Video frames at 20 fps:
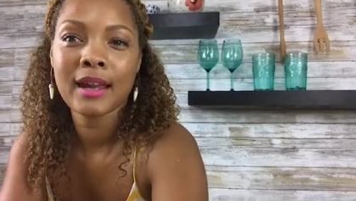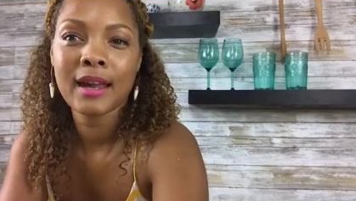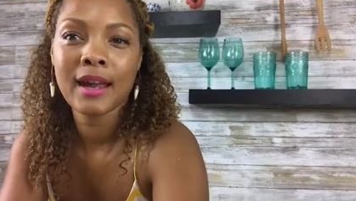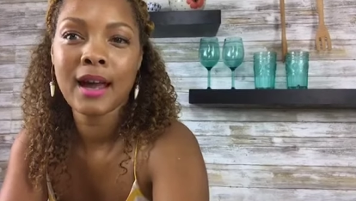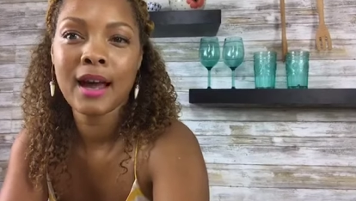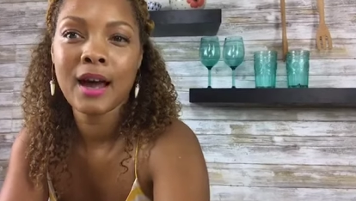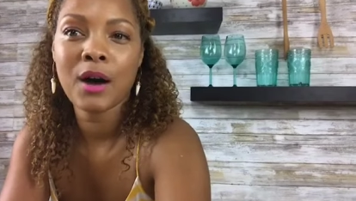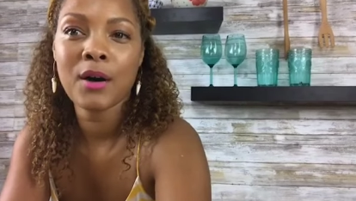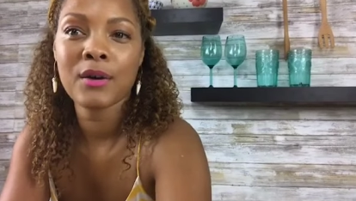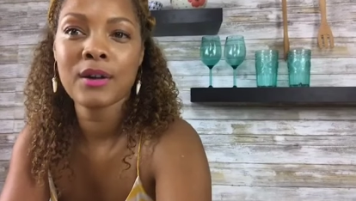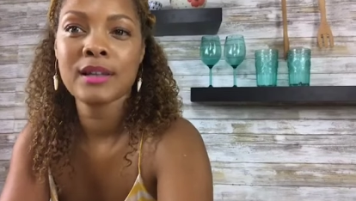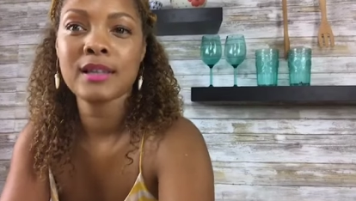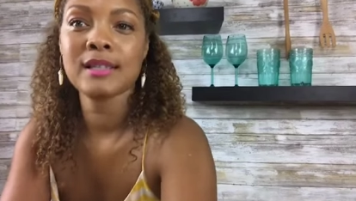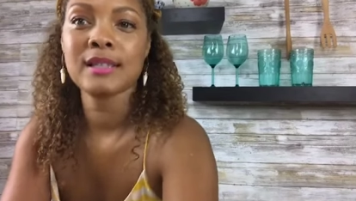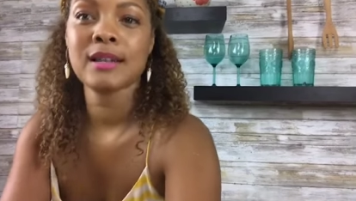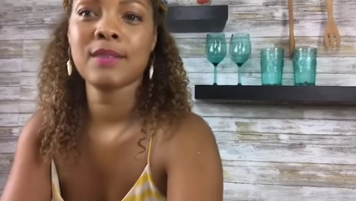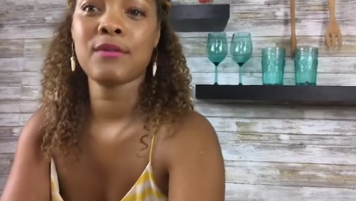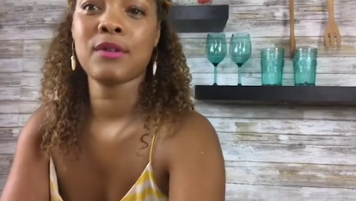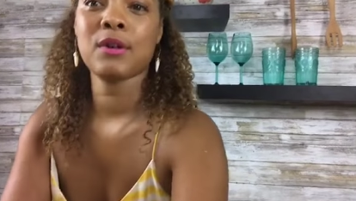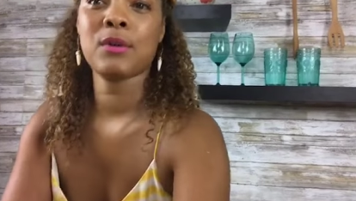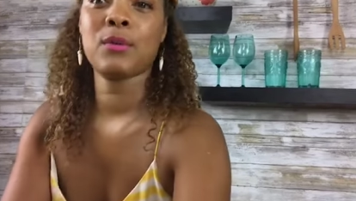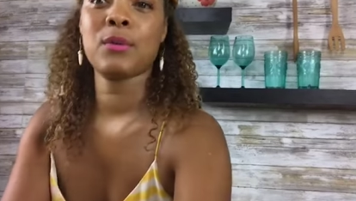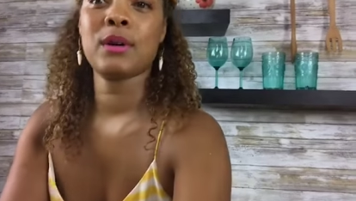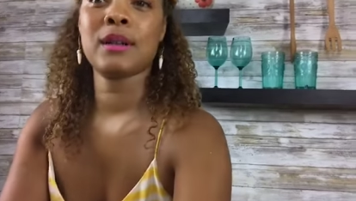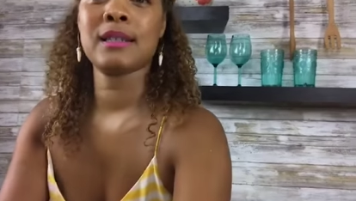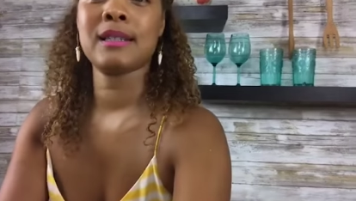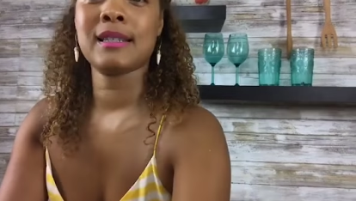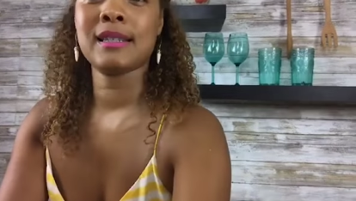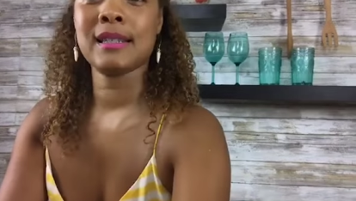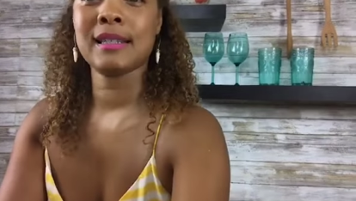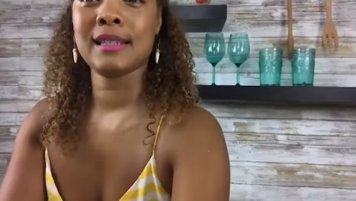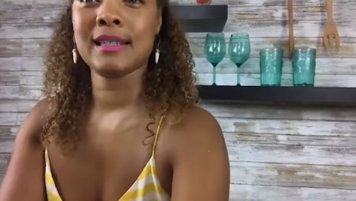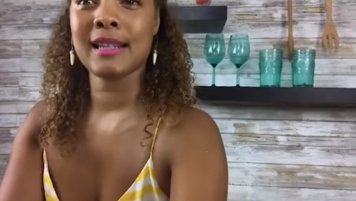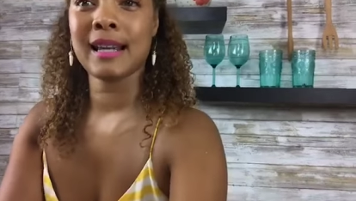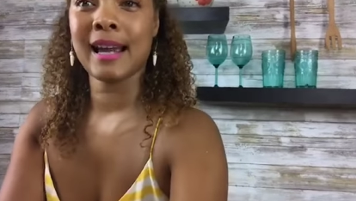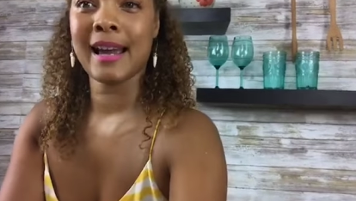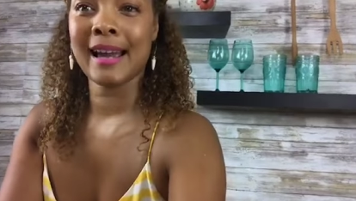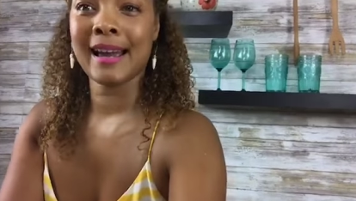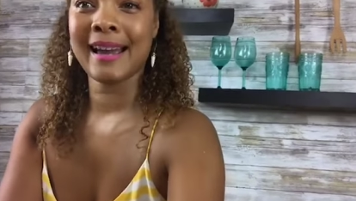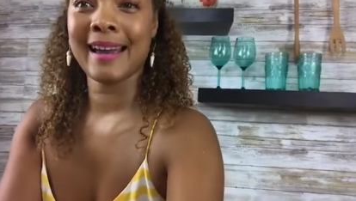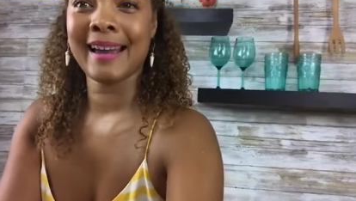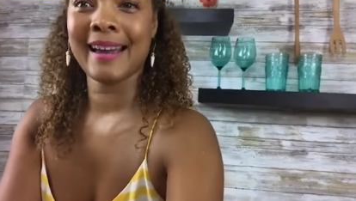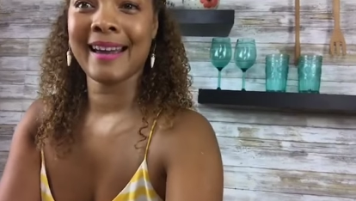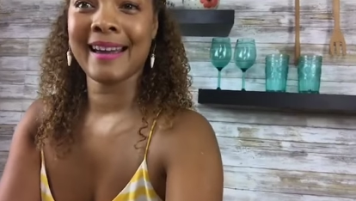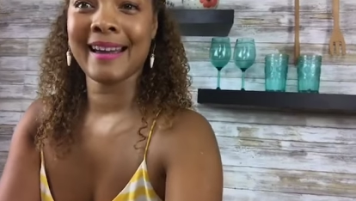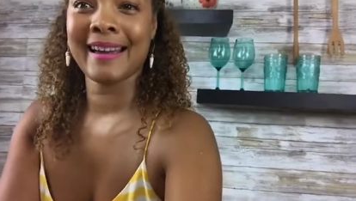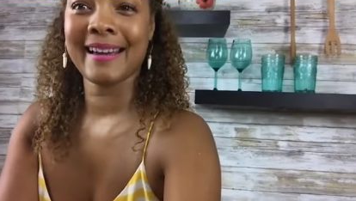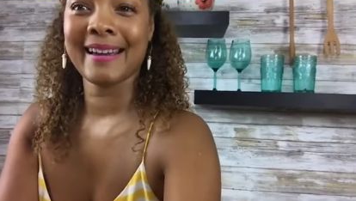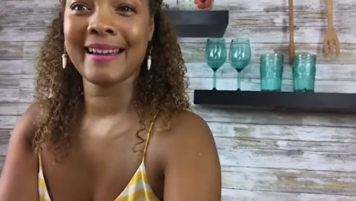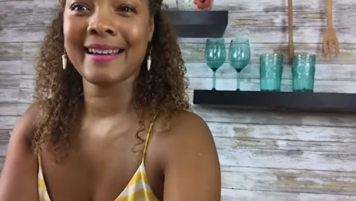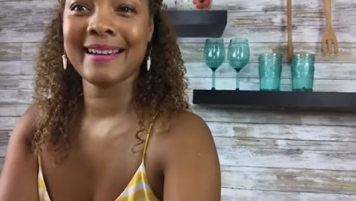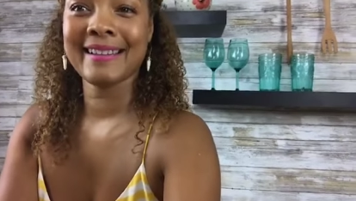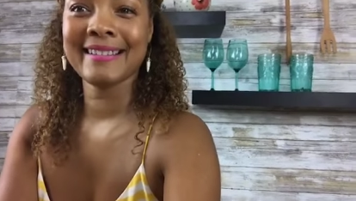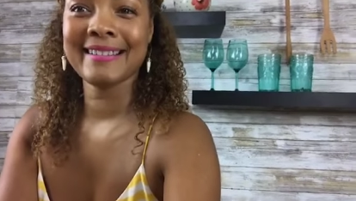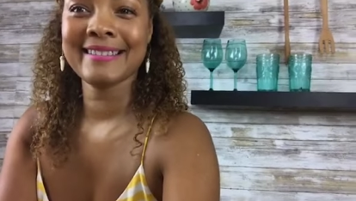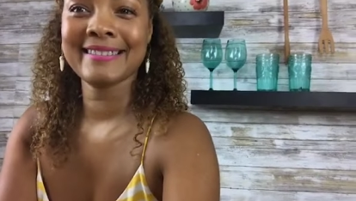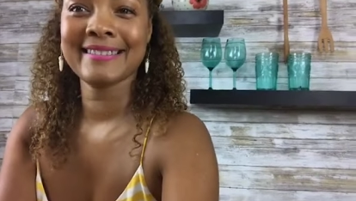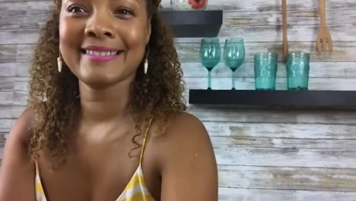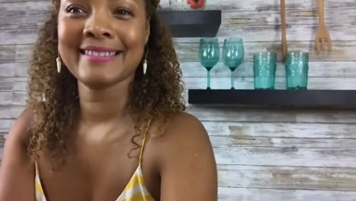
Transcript: How is everyone today?